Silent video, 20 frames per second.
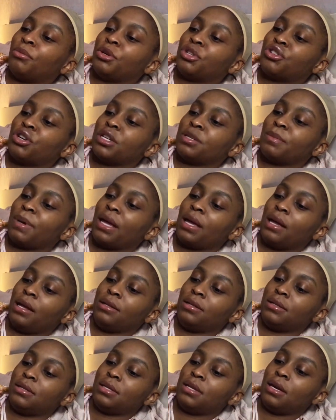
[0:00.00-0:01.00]
moisturize my
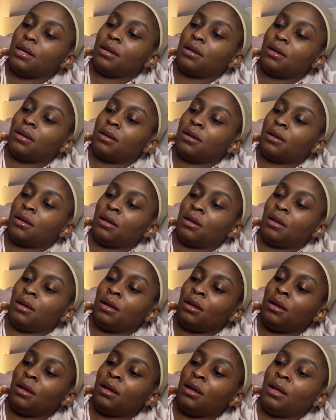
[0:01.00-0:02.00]
hands
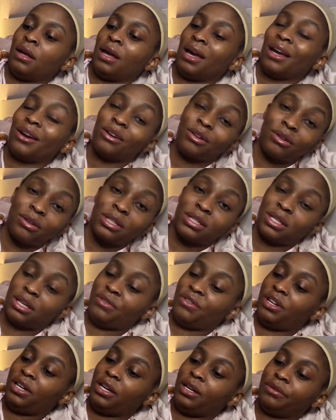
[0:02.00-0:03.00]
I don't do this
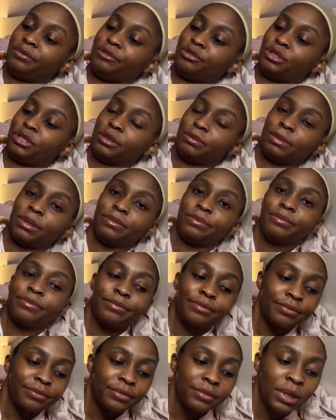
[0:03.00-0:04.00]
every day trust me
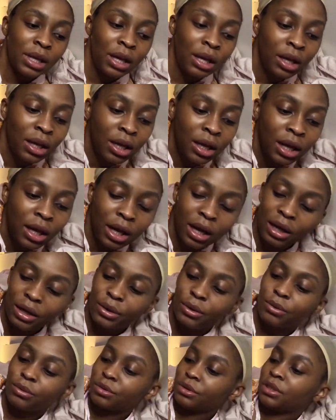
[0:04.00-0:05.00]
I
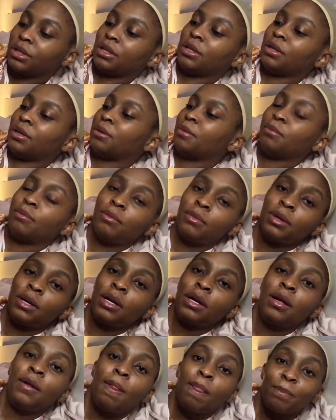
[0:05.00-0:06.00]
don't
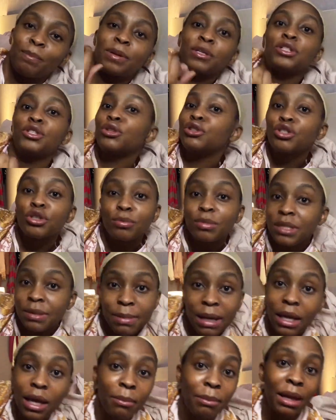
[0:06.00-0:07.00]
but YouTube is
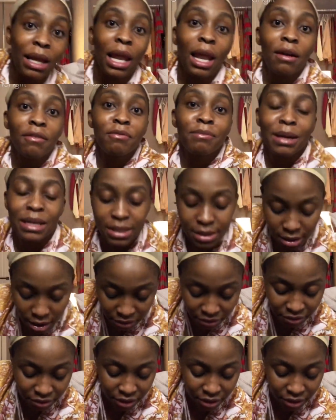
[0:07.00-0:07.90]
making me love myself